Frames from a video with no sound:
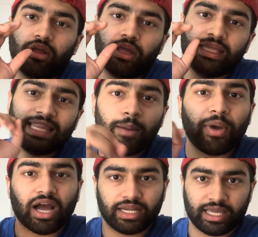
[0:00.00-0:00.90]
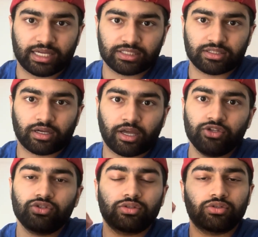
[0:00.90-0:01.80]
In that podcast, I
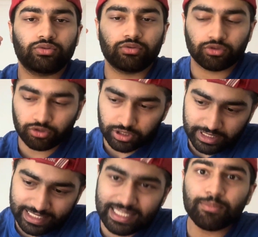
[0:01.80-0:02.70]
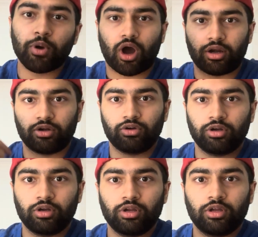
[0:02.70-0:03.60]
used to keep on
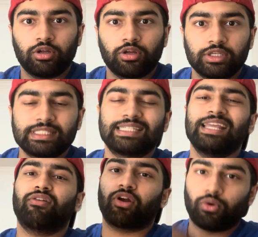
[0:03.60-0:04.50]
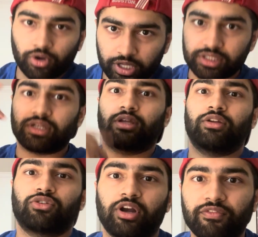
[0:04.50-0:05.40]
seeing recordings,
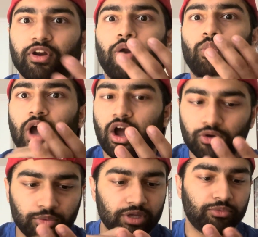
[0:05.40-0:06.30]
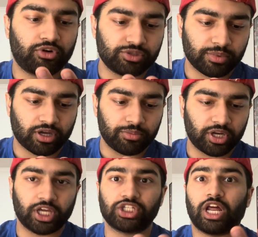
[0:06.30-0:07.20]
trying to figure out how to increase my
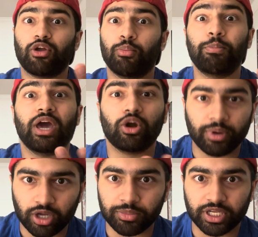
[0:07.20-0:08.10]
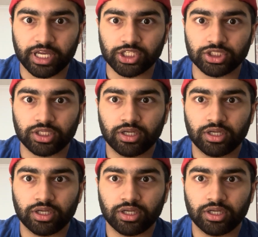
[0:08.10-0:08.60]
communication, how to better my communication.